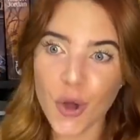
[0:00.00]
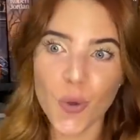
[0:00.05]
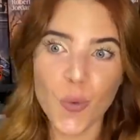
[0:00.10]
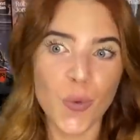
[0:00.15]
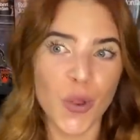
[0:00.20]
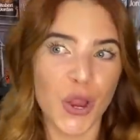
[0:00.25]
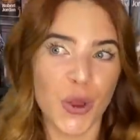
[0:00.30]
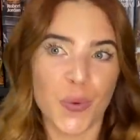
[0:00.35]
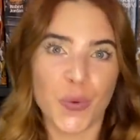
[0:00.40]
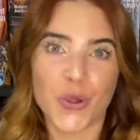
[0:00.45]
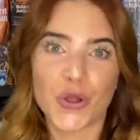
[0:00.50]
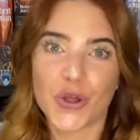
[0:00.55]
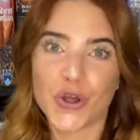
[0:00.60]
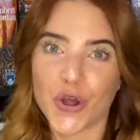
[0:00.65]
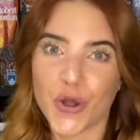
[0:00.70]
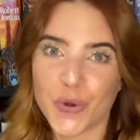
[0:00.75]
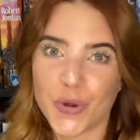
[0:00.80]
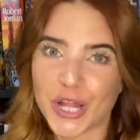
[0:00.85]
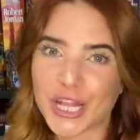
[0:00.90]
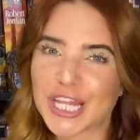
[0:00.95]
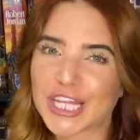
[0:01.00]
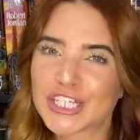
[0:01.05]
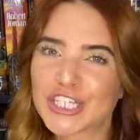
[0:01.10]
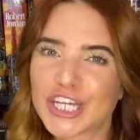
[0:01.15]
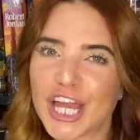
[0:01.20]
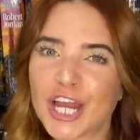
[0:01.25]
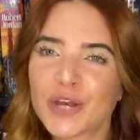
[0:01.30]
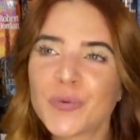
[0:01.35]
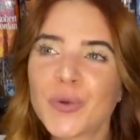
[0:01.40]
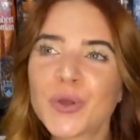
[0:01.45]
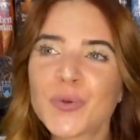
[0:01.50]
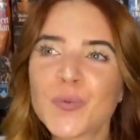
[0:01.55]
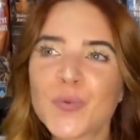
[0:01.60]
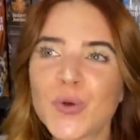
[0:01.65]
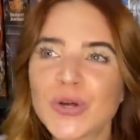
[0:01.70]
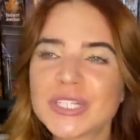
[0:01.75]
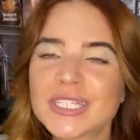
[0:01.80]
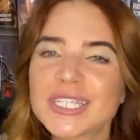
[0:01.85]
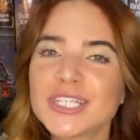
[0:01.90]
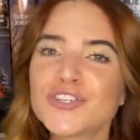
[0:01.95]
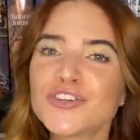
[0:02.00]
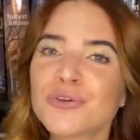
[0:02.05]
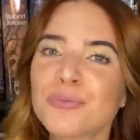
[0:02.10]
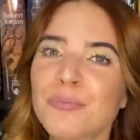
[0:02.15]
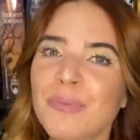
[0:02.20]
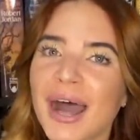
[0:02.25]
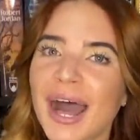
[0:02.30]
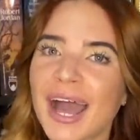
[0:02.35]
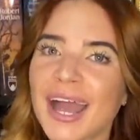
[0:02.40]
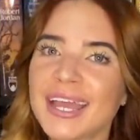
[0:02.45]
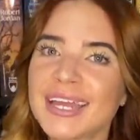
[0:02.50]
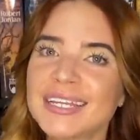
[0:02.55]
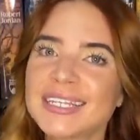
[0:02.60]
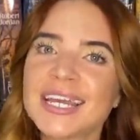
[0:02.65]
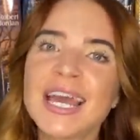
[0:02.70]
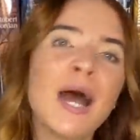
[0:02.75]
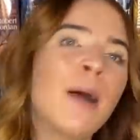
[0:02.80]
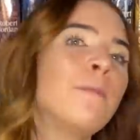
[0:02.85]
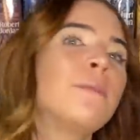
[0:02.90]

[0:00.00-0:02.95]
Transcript: where we're going. Like, John Gwynn, what's in your mind?